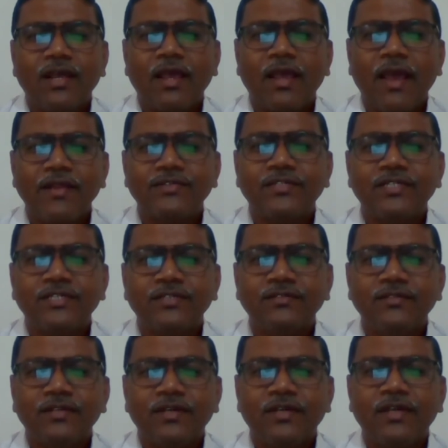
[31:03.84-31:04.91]
gate,
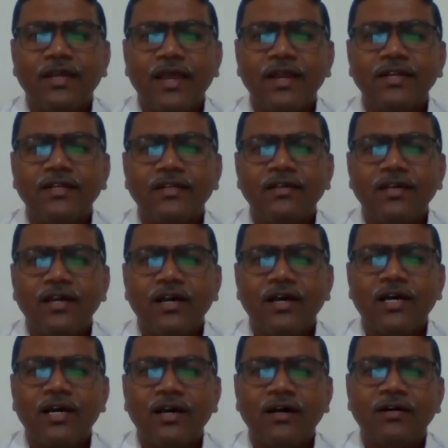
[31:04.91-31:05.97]
gate,
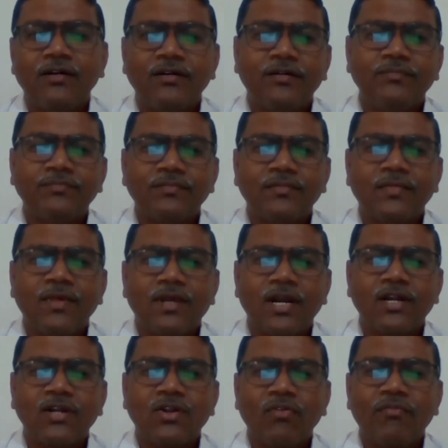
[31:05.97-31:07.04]

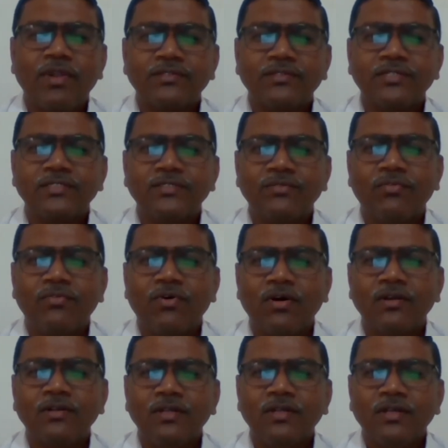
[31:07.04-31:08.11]
retroflexes
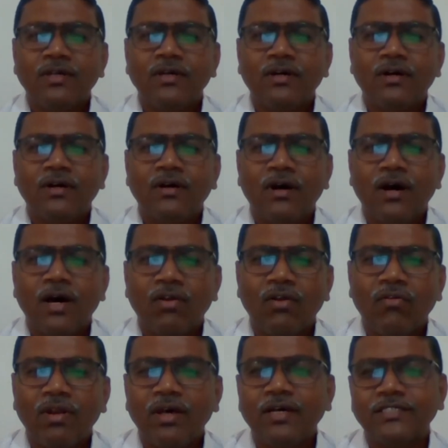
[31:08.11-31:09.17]
for
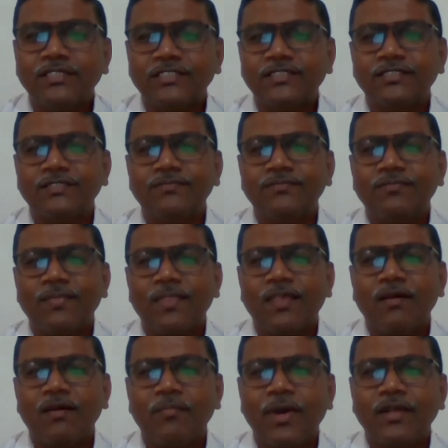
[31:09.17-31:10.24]
alveolus,
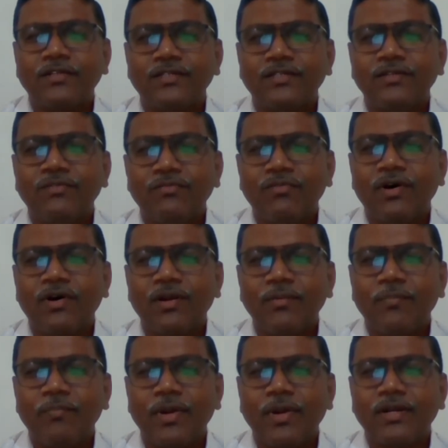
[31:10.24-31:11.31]
bet for
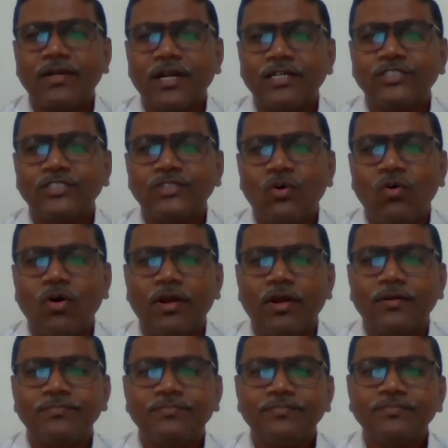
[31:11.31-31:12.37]
bet, and so on.